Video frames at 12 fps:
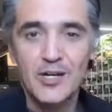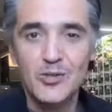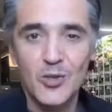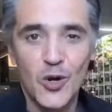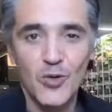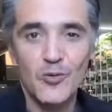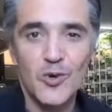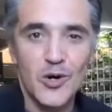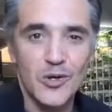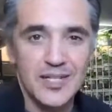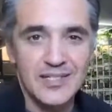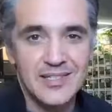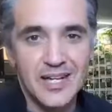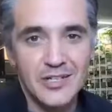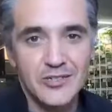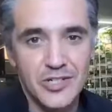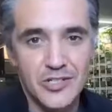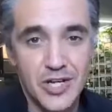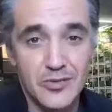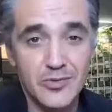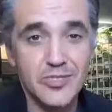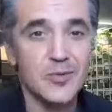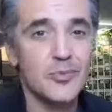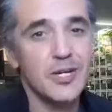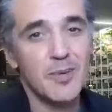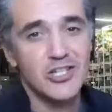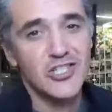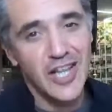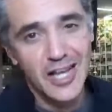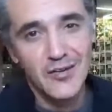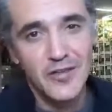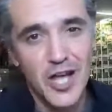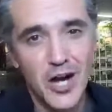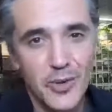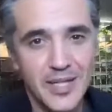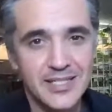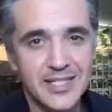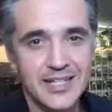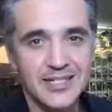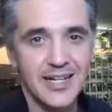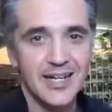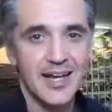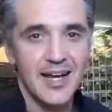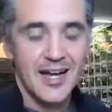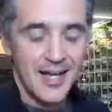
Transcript: took on the role as Secretary-General, so pretty much the head of the OECD